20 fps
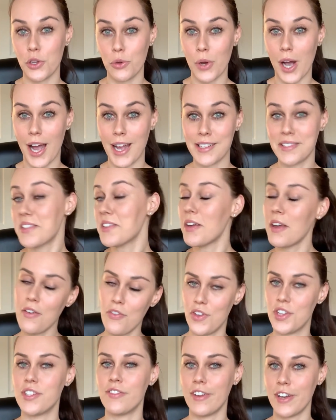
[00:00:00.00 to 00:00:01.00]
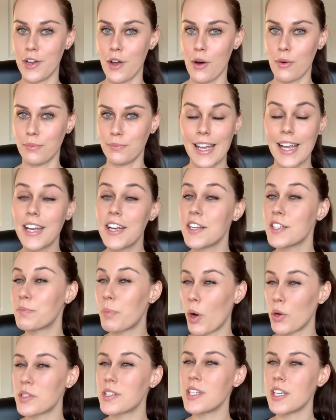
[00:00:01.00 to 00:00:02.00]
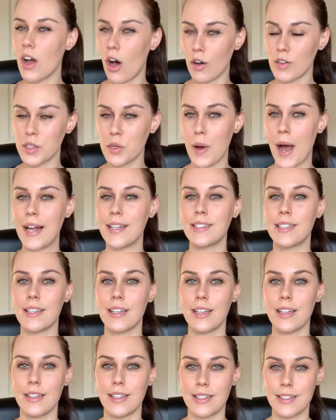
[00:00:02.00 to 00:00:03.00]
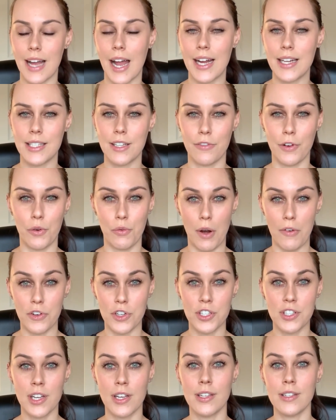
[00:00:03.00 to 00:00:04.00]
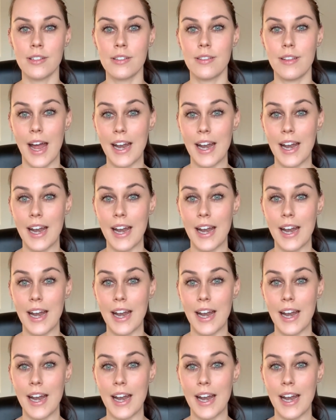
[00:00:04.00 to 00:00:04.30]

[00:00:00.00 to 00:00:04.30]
you guys in this video. In his post, he also has the scientific references